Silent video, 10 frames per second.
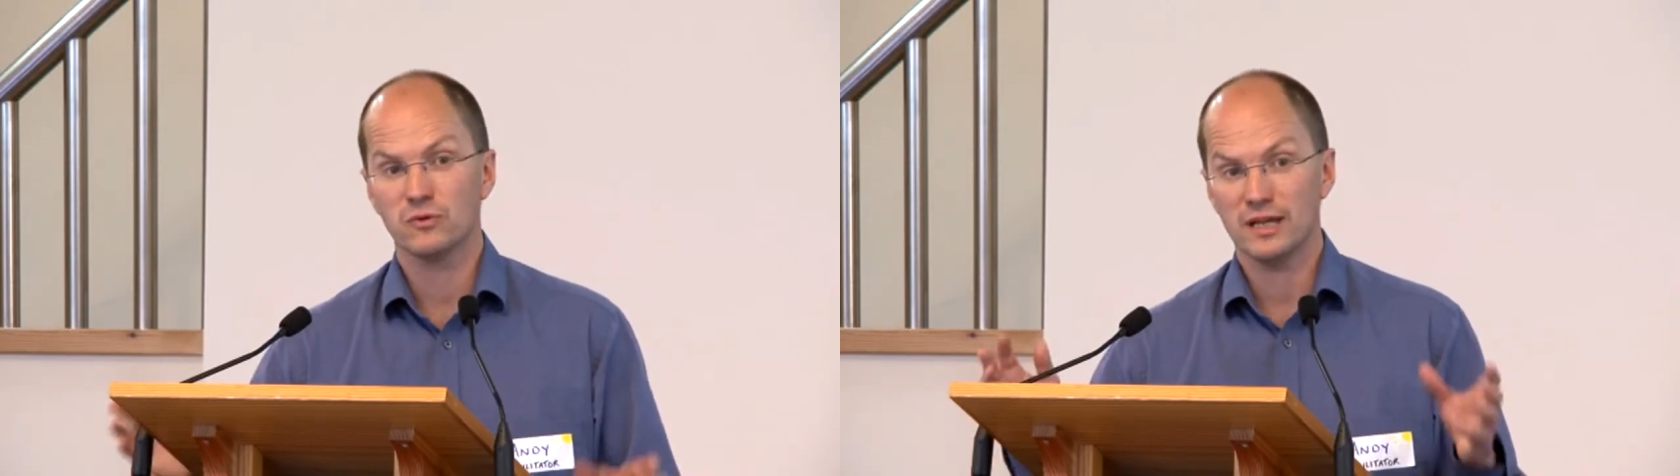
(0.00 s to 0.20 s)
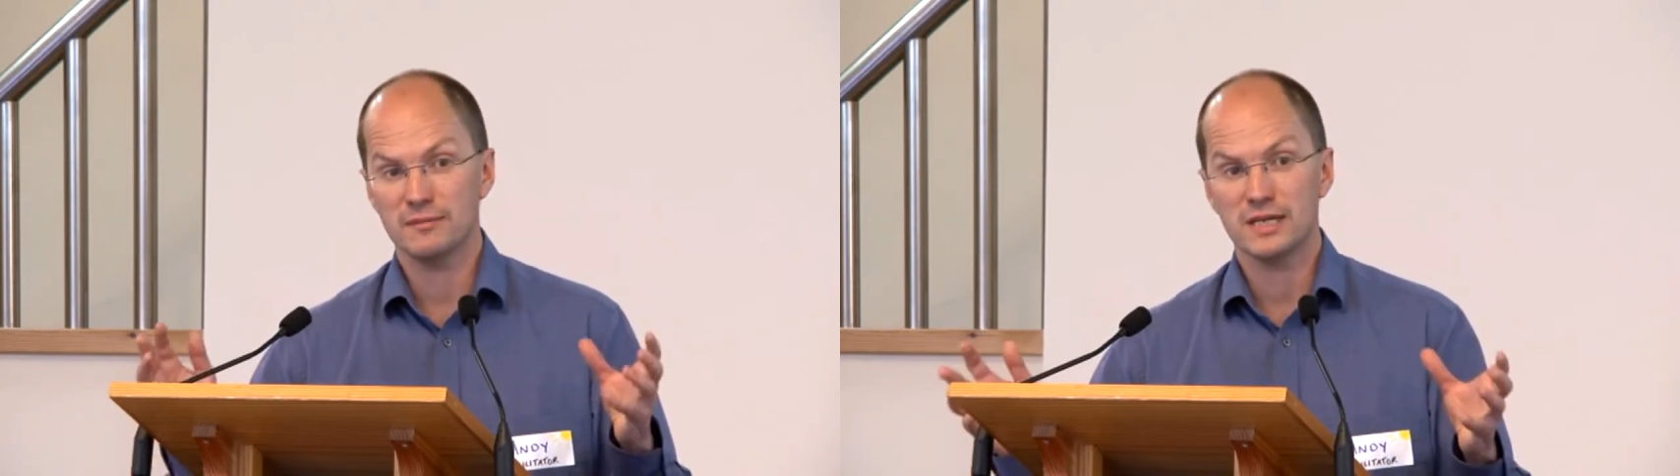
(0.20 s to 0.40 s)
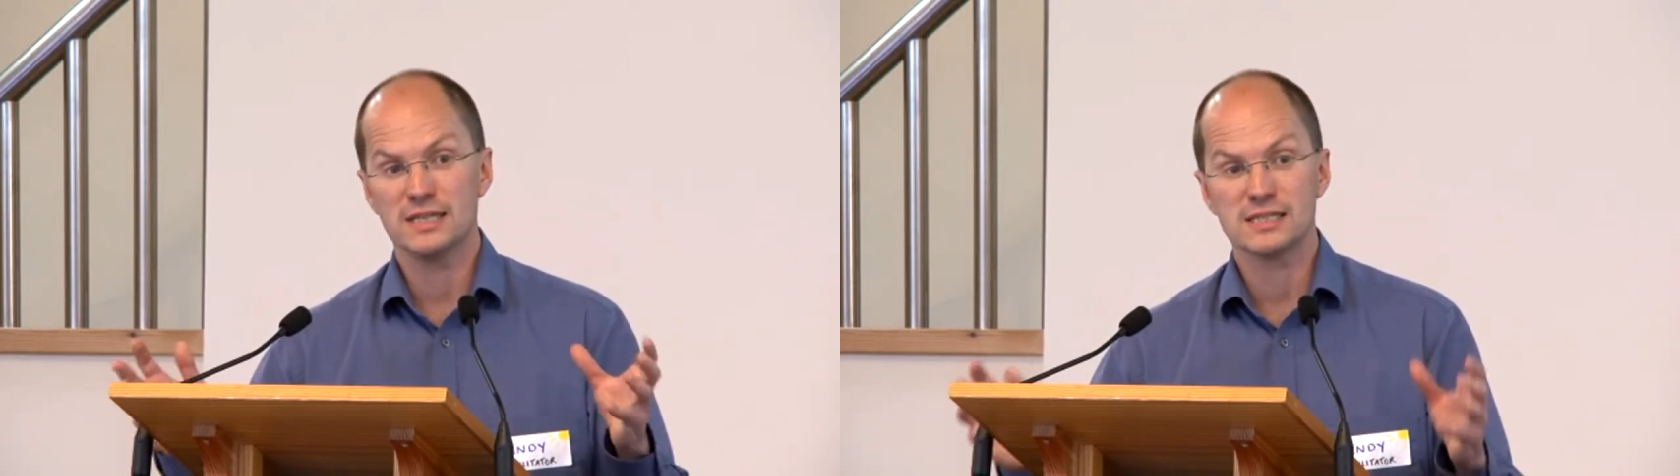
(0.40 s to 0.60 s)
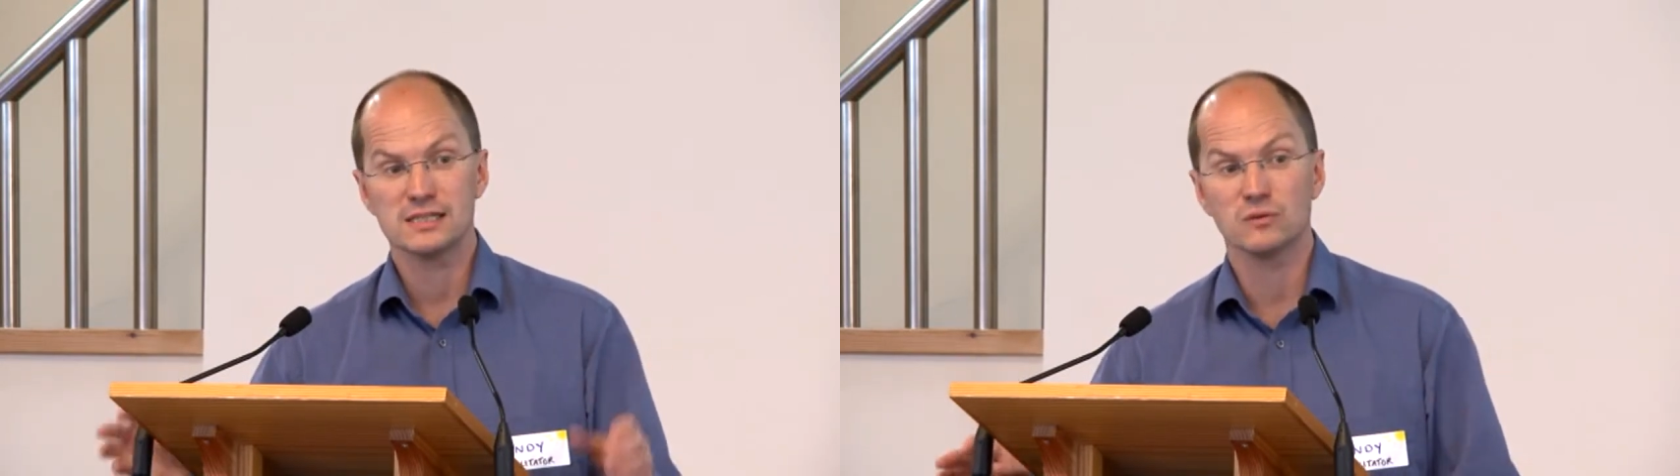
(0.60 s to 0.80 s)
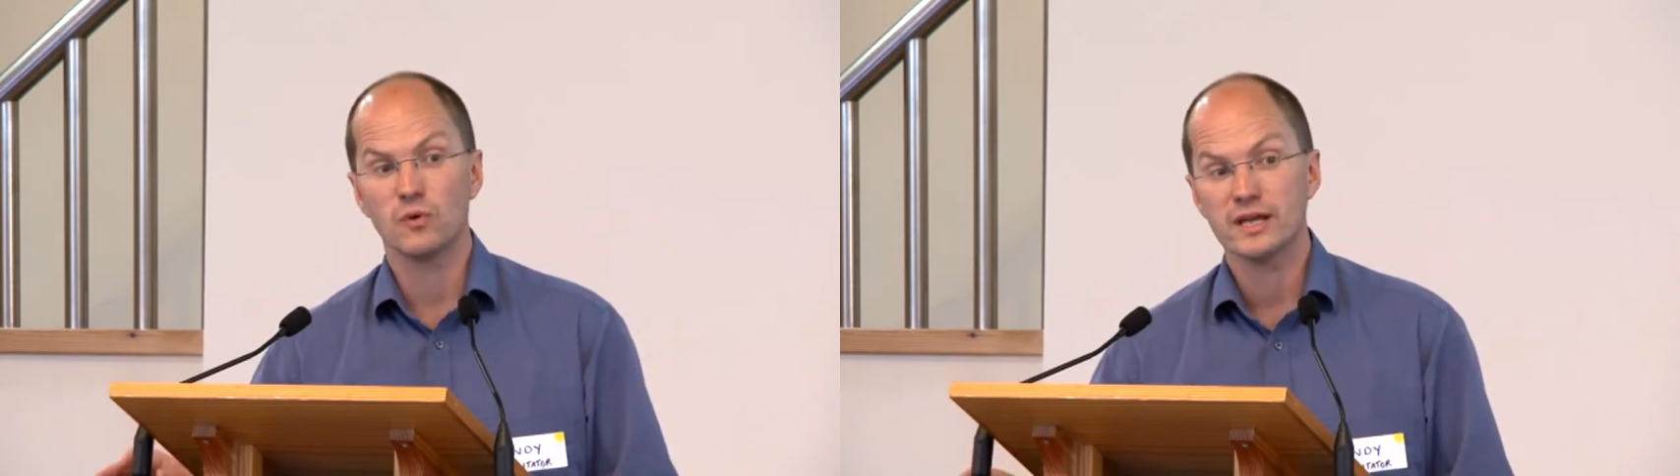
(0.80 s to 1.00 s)
What that means
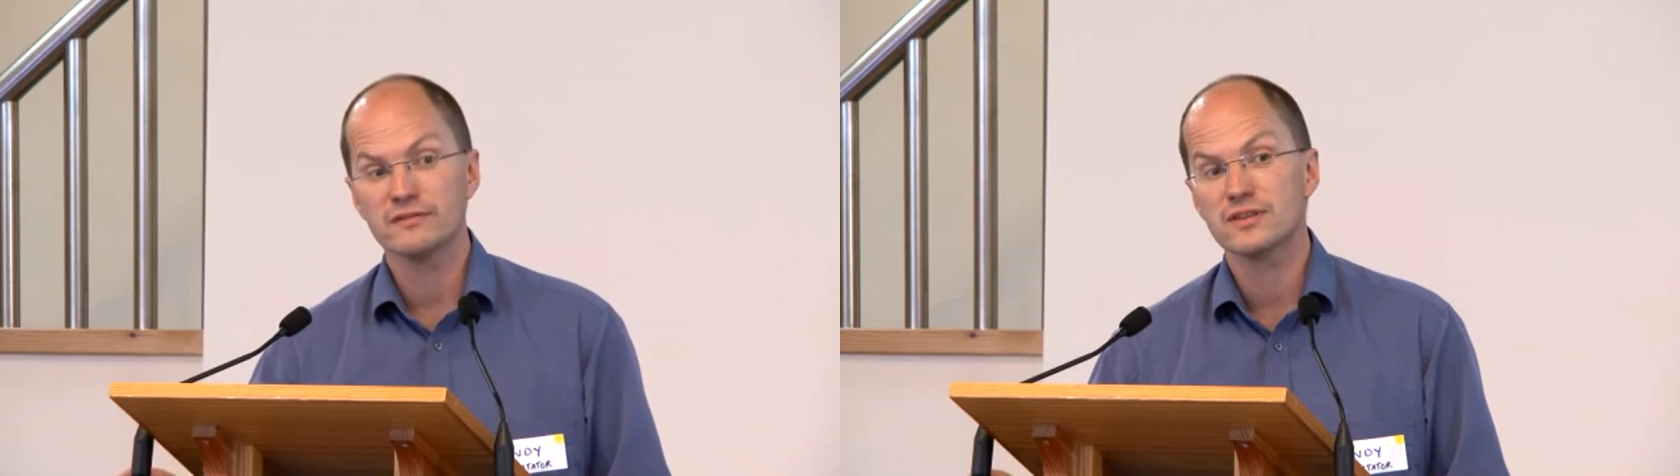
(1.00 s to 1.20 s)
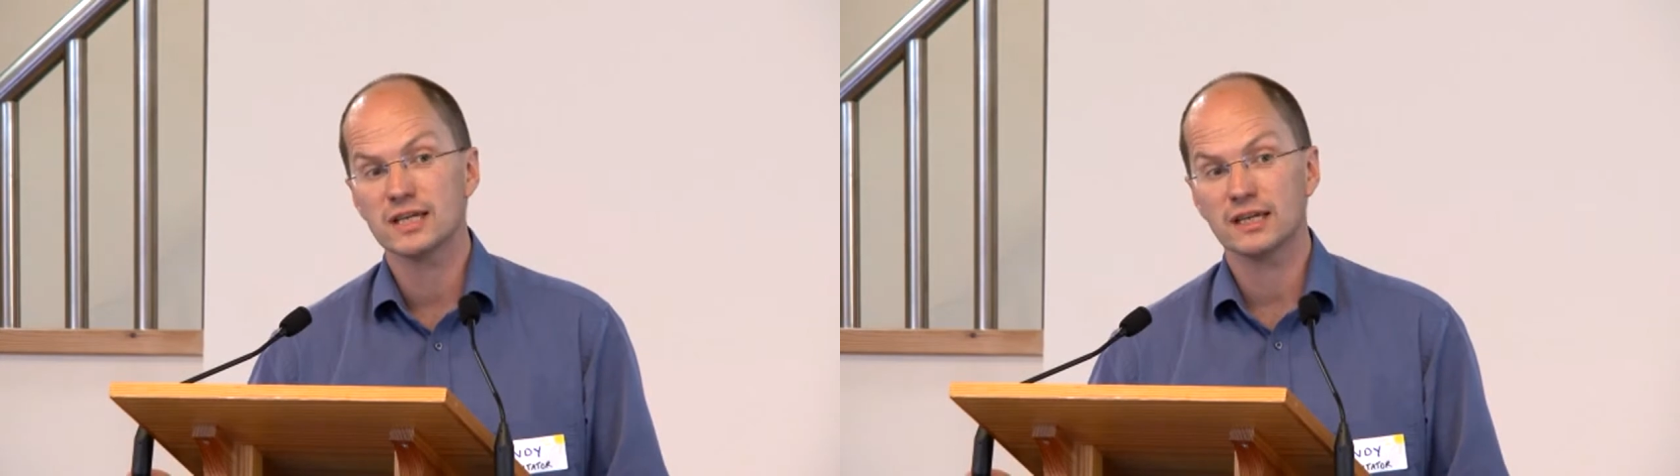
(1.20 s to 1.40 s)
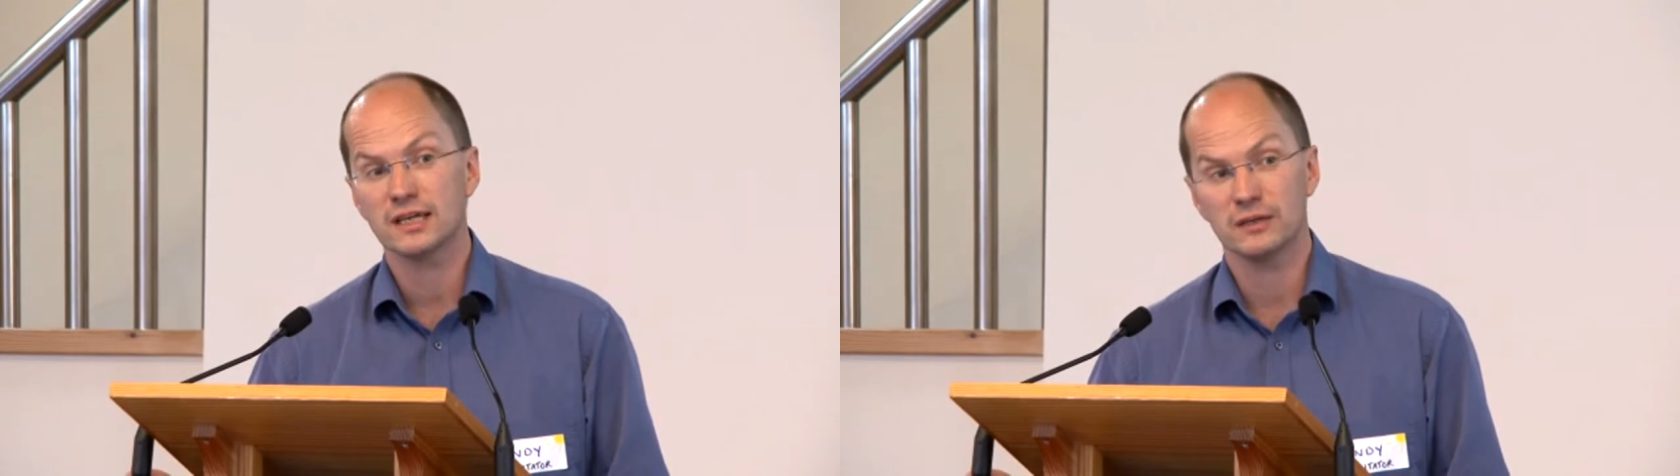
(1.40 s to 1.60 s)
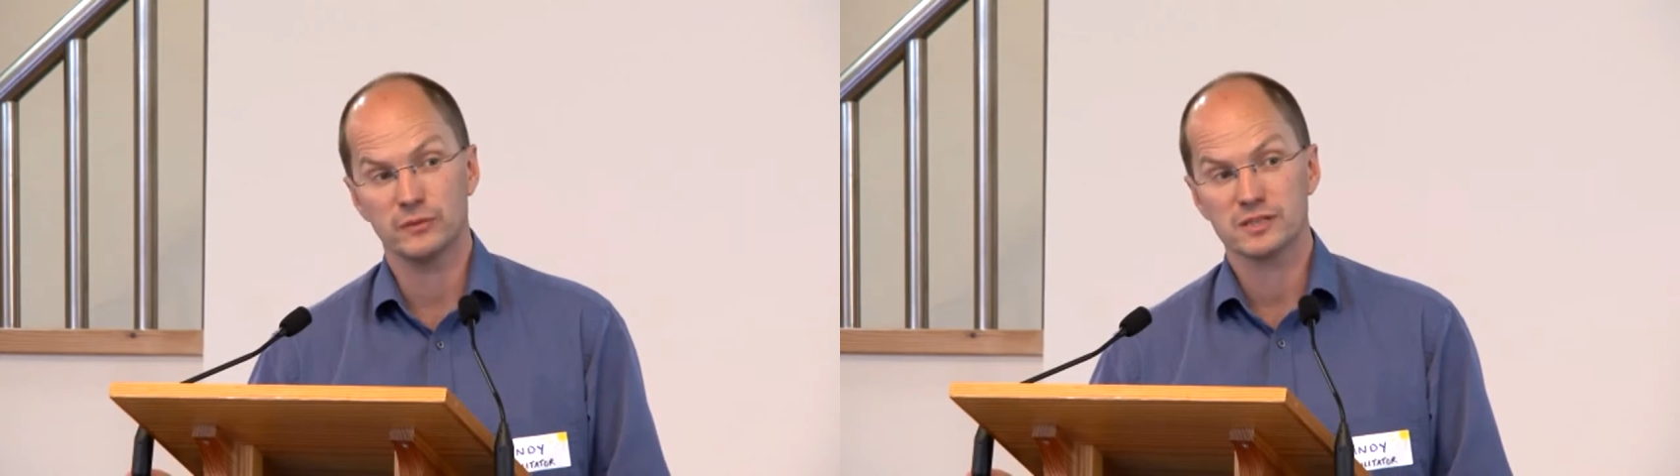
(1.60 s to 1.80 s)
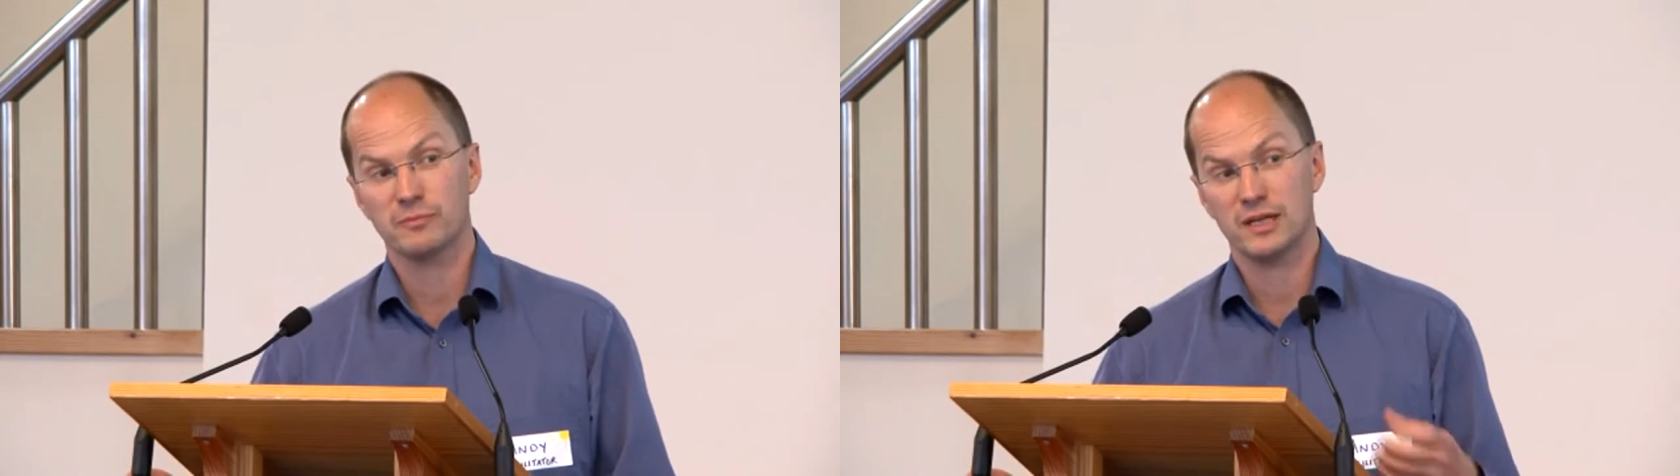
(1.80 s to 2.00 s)
is a way of thinking
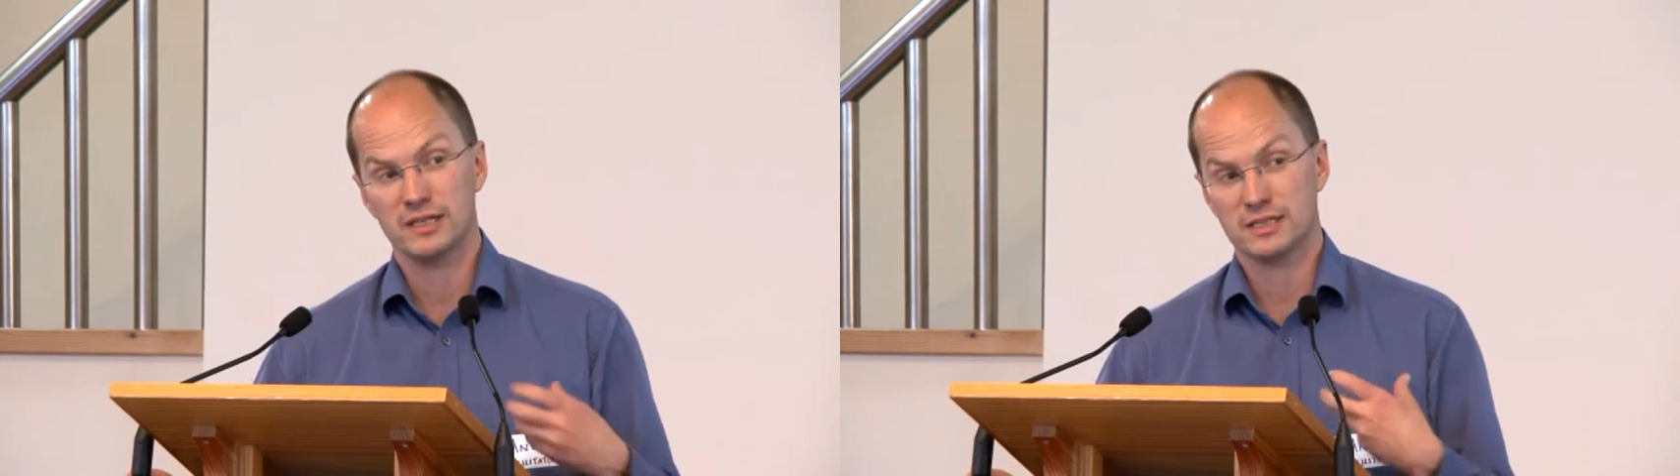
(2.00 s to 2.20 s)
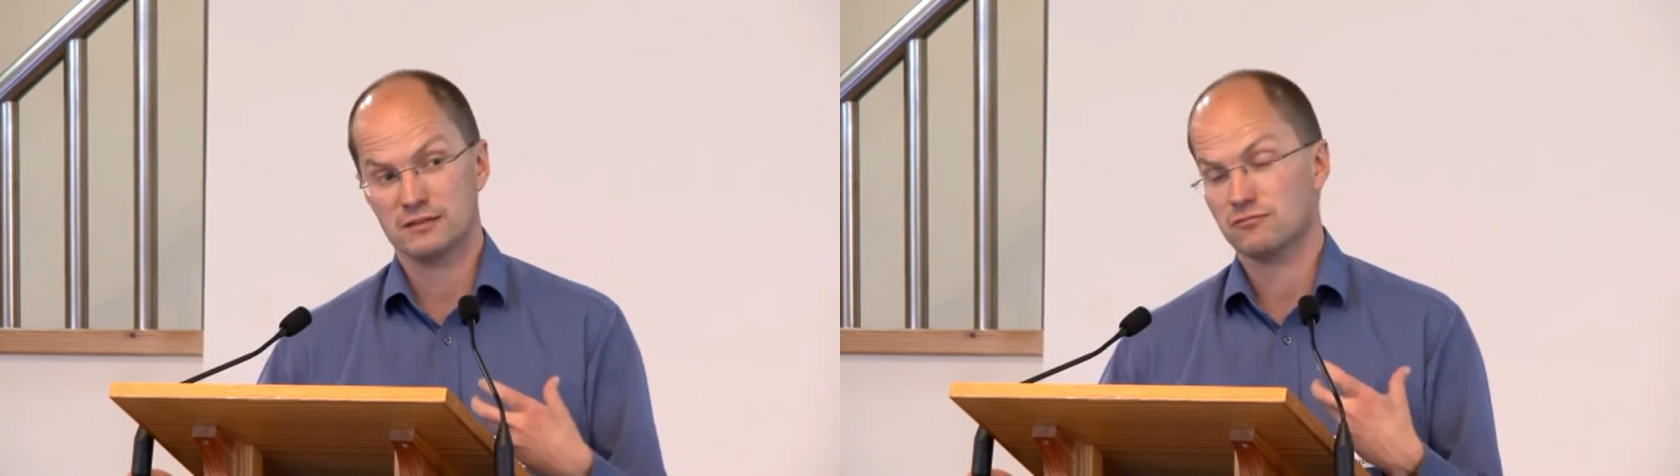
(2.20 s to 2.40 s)
which places